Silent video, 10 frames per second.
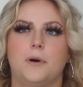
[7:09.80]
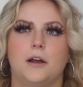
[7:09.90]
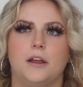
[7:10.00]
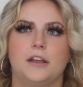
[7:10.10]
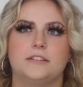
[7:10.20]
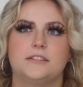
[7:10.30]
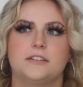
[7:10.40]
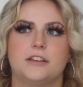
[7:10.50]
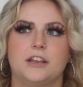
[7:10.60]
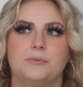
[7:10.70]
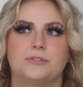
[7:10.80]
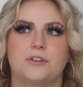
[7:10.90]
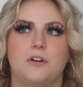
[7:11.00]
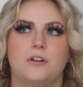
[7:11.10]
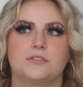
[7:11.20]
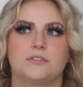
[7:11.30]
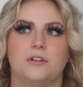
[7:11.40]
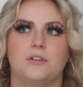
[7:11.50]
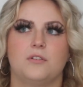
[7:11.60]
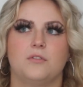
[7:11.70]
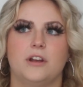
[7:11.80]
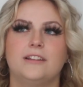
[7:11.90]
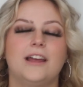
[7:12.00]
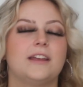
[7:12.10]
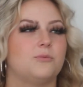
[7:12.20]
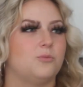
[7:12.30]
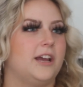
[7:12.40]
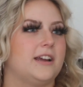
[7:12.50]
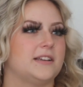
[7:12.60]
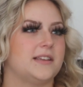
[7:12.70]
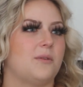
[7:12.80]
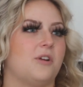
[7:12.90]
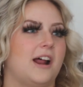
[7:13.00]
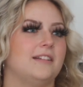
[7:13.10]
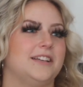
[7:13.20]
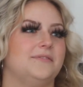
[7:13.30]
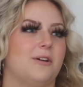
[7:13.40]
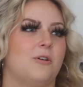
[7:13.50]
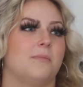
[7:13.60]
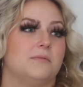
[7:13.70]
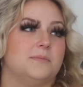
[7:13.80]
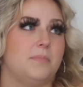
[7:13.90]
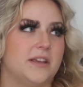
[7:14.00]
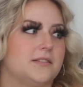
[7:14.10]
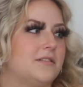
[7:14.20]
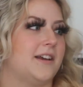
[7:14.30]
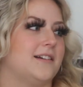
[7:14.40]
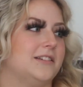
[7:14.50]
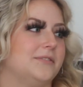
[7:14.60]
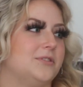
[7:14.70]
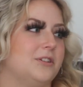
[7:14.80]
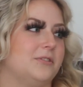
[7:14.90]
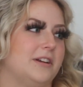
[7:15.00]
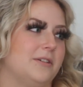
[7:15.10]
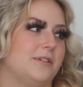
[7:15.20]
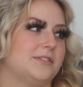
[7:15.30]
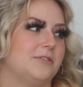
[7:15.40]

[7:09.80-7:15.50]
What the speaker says: But it was also, and like I said, when I lived at home, it was basically like I lived alone anyway.